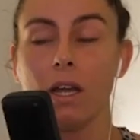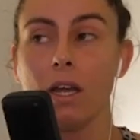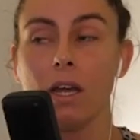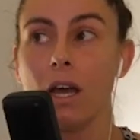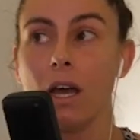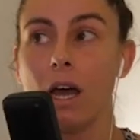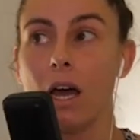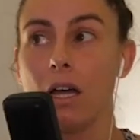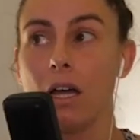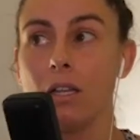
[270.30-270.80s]

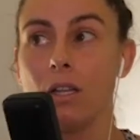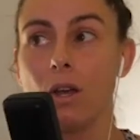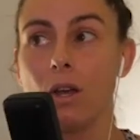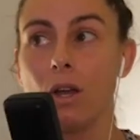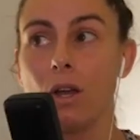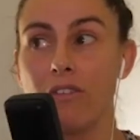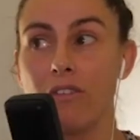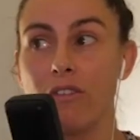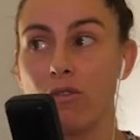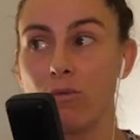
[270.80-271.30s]
uh,
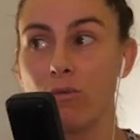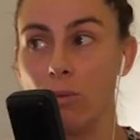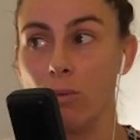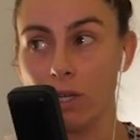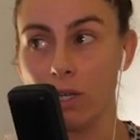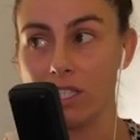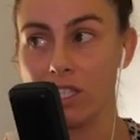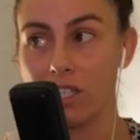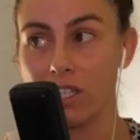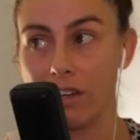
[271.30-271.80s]
low-level
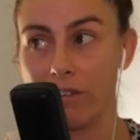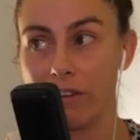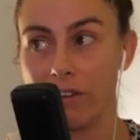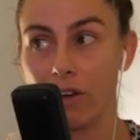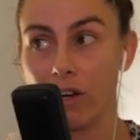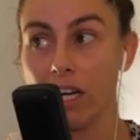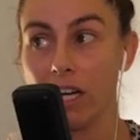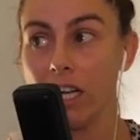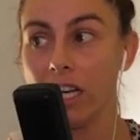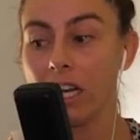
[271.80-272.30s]
Muay Thai
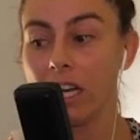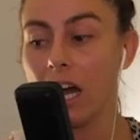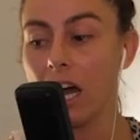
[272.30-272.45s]
fight.